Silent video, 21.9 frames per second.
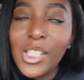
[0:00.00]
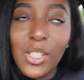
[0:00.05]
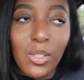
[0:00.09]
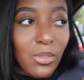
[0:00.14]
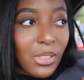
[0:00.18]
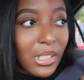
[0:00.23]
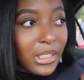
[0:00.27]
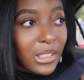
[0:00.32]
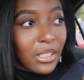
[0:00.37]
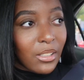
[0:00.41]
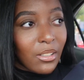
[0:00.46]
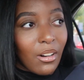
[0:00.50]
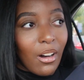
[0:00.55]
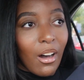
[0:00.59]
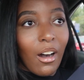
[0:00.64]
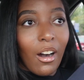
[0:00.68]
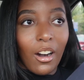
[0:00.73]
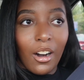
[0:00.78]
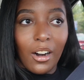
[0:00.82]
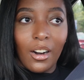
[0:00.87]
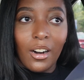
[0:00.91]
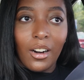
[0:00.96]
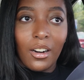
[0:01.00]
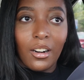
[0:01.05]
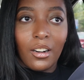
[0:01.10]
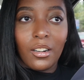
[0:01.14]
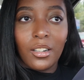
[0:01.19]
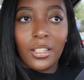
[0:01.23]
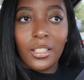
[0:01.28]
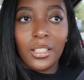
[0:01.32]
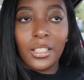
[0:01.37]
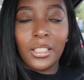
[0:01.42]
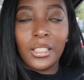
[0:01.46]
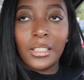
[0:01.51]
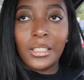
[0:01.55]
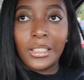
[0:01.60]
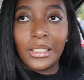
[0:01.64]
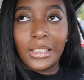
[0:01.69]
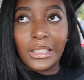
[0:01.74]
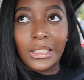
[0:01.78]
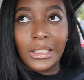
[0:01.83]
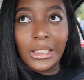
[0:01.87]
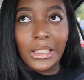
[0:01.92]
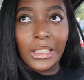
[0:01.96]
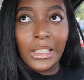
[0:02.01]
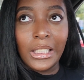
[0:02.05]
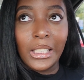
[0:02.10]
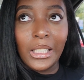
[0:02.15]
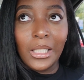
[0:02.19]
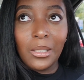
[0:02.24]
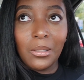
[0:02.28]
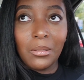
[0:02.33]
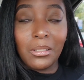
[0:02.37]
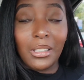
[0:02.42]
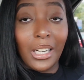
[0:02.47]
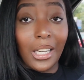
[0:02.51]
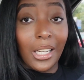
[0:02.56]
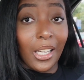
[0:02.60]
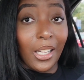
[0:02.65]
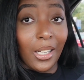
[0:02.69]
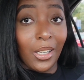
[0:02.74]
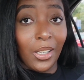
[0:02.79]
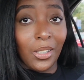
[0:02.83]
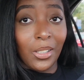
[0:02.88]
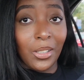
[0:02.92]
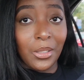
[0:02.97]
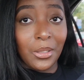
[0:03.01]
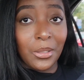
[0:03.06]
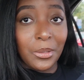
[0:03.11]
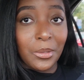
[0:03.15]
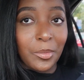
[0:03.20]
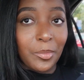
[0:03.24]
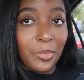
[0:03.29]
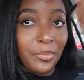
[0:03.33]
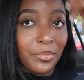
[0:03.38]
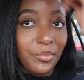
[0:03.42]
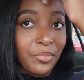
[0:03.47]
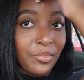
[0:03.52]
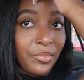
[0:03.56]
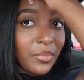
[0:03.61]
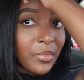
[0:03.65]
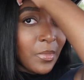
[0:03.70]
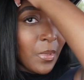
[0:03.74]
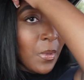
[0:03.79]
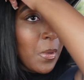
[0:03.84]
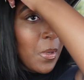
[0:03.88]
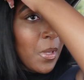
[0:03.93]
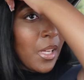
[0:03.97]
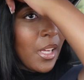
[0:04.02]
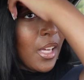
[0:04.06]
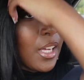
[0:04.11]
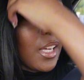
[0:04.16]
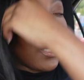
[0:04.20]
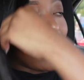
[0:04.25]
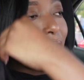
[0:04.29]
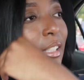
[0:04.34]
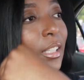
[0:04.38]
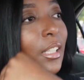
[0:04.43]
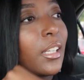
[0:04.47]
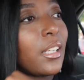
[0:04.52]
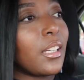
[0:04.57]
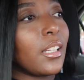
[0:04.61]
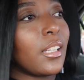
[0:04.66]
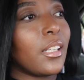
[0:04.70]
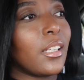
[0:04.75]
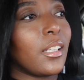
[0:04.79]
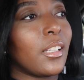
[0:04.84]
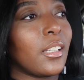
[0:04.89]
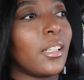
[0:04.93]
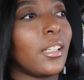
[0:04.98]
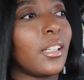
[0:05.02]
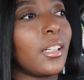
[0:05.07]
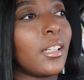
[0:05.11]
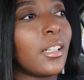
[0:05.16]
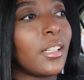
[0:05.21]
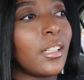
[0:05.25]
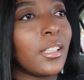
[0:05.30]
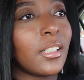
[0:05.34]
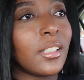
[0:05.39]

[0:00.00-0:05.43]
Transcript: do a little haul when I get home, and then